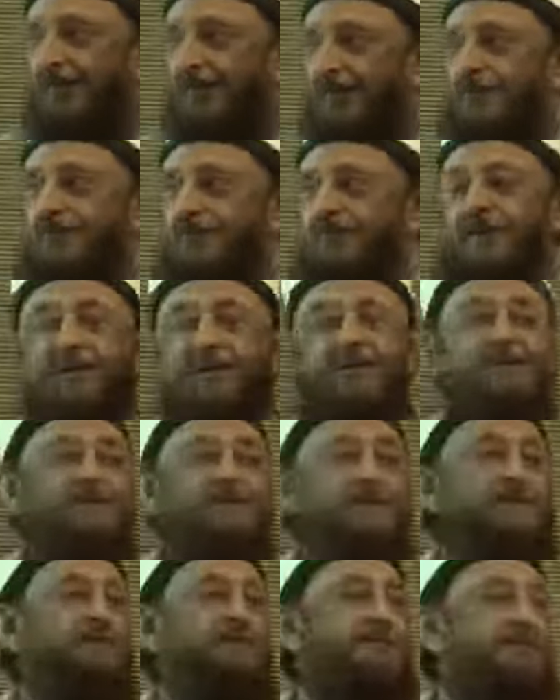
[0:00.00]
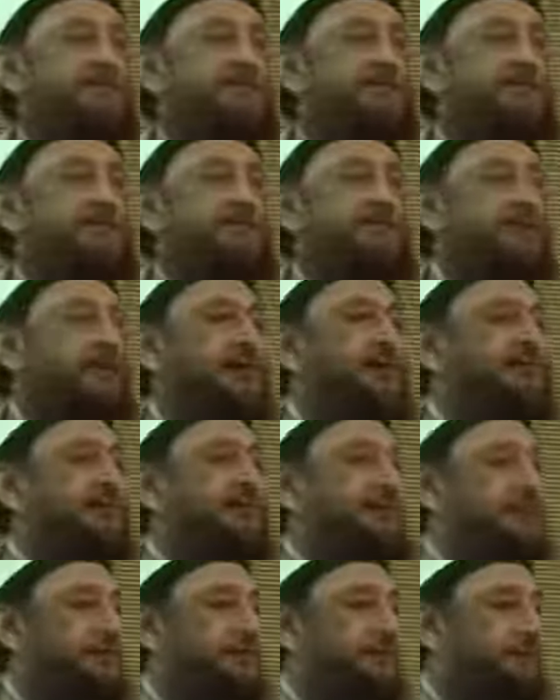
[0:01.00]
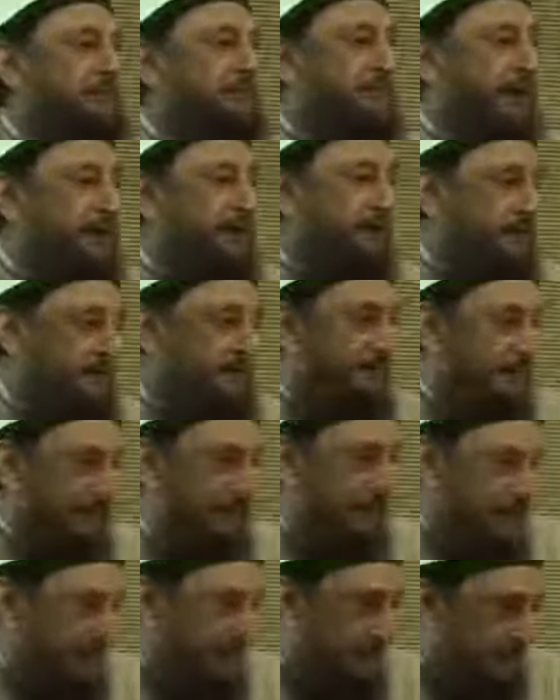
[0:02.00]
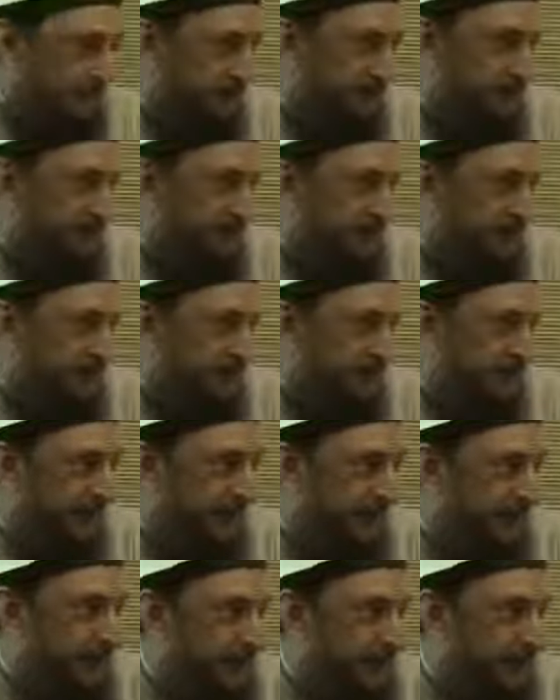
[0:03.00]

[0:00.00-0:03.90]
all the major discoveries of science are like this.